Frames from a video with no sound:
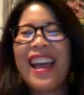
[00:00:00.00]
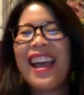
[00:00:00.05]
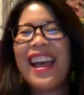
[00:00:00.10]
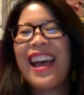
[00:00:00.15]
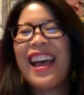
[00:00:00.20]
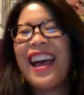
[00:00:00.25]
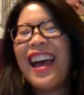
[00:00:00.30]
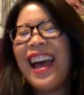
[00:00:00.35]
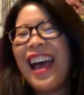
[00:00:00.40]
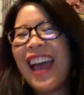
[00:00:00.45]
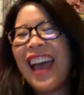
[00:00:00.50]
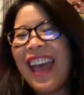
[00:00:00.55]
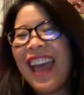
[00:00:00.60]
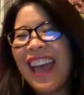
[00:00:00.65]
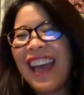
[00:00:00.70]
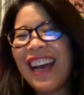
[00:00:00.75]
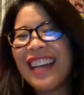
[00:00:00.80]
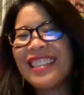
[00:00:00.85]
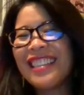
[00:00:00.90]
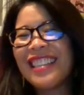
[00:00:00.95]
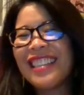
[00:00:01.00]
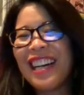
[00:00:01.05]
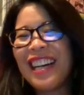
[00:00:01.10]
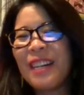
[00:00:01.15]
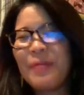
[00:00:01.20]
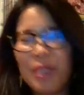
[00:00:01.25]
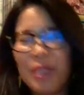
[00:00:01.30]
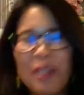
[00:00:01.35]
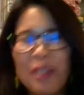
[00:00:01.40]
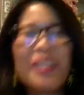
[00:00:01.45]
And so this
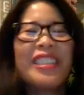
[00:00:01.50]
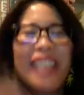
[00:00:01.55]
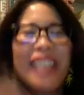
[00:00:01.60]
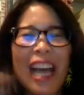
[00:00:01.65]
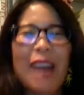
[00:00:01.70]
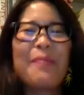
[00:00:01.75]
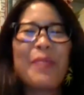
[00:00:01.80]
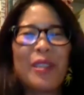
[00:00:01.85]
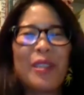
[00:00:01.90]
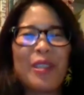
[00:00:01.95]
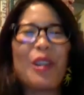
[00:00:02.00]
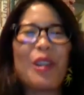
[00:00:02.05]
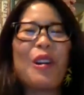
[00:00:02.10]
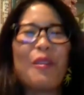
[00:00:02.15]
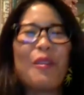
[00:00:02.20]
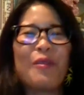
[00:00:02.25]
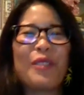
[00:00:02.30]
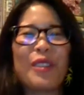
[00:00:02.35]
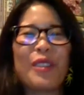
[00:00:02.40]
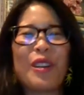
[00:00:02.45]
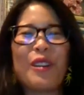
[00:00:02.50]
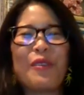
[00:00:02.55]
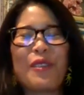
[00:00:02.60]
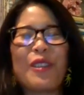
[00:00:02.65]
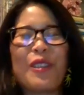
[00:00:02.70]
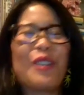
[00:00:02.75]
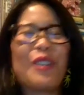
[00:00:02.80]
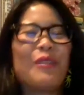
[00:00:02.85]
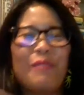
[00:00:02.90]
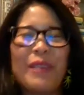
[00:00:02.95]
happened over and over,
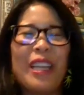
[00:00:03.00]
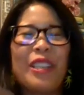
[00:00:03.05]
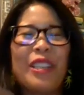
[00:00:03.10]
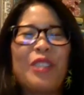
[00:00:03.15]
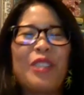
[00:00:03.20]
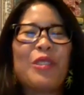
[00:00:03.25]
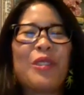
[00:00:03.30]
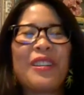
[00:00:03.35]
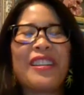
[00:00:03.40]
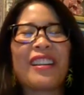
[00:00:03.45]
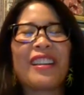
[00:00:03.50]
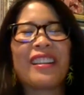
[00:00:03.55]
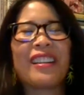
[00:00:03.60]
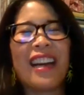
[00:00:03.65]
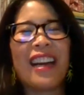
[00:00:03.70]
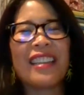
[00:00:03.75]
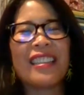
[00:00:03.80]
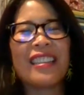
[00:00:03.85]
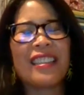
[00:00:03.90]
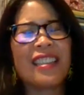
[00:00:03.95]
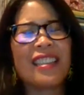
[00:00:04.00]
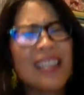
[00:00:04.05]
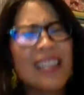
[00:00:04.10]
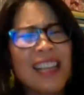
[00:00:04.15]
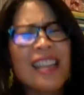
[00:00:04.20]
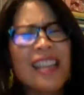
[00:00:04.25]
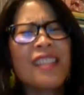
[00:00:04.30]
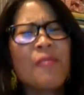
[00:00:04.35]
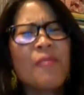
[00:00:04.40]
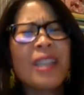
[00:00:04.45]
enjoyed the classes, and then one
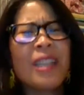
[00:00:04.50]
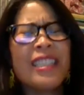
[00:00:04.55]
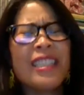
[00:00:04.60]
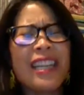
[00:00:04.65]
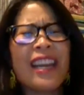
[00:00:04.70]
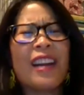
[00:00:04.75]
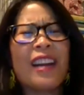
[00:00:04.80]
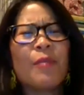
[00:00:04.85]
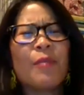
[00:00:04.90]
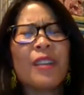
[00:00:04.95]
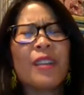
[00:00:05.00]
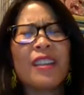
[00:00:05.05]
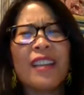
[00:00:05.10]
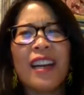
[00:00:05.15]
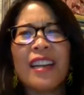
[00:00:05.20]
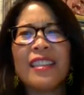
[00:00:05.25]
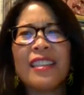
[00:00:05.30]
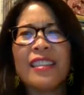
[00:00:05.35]
day I realized,